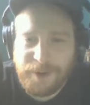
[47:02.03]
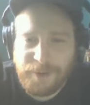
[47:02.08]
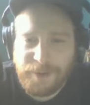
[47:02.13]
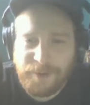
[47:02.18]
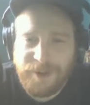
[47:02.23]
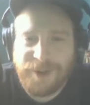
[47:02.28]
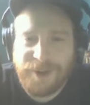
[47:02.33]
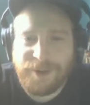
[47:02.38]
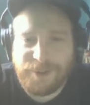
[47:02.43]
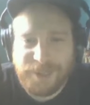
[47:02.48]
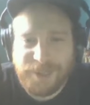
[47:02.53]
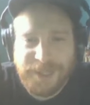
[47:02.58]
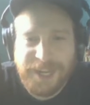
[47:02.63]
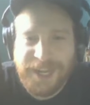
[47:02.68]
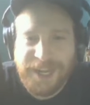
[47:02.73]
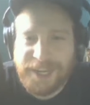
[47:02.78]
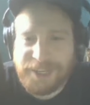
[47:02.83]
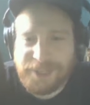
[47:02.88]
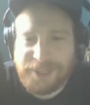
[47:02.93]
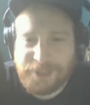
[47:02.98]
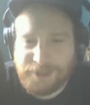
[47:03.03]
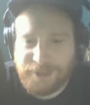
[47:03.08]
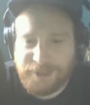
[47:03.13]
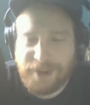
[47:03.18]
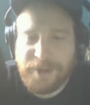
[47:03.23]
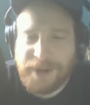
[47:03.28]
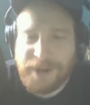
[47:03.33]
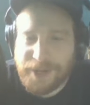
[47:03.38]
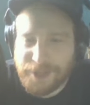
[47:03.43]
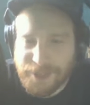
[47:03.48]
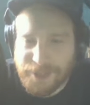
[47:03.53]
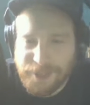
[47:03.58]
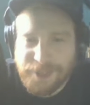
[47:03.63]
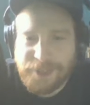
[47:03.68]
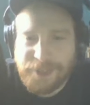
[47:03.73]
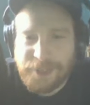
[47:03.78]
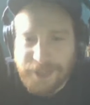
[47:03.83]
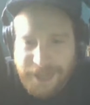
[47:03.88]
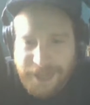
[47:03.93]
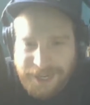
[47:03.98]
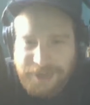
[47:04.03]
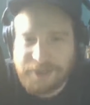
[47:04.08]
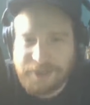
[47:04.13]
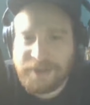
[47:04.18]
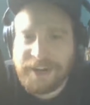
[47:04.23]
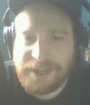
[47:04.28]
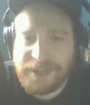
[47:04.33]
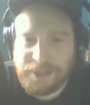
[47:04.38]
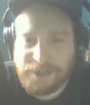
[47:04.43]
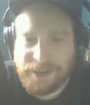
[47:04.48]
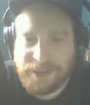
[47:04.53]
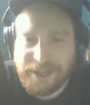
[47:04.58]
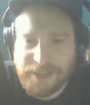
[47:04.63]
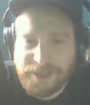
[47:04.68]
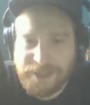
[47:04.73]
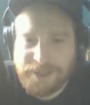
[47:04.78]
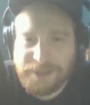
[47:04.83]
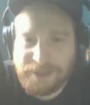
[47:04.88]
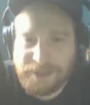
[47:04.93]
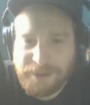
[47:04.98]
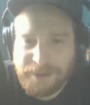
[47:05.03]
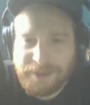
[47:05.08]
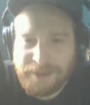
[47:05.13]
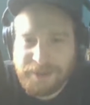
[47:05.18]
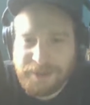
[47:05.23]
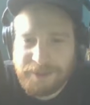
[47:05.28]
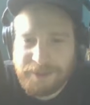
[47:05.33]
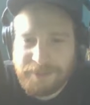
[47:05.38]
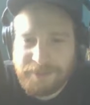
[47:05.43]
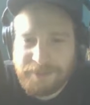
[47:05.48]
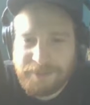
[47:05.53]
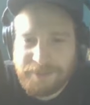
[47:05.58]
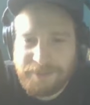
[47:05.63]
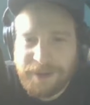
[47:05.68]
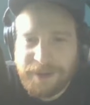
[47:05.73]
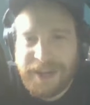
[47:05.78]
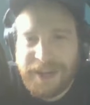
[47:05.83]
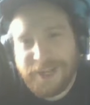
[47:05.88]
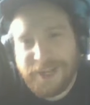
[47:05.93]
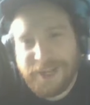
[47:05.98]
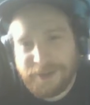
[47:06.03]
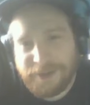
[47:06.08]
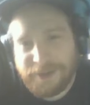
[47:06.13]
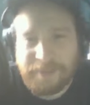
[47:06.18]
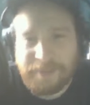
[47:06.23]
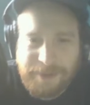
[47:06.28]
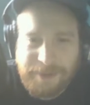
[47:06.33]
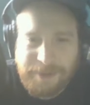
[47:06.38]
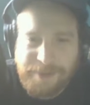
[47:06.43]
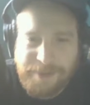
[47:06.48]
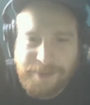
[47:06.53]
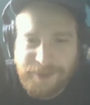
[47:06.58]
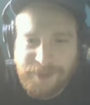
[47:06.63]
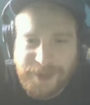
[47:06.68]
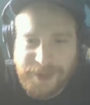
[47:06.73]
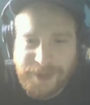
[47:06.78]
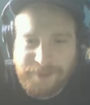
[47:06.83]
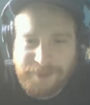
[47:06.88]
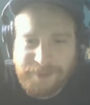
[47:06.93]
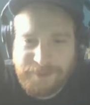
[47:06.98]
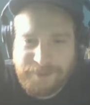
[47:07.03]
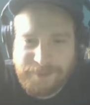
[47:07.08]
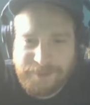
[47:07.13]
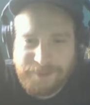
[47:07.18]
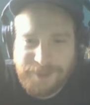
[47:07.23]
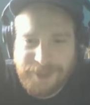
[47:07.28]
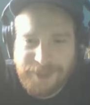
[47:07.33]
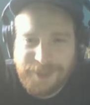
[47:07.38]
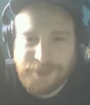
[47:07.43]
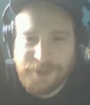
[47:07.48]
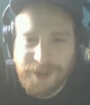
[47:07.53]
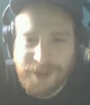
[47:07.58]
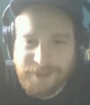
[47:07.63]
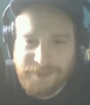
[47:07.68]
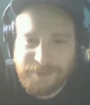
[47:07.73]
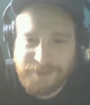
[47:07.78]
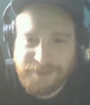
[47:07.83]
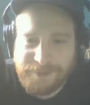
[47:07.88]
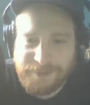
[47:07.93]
We understand it's Croatia, so you're getting your 8 drinks, but 8-drink minimum, right? That's enough.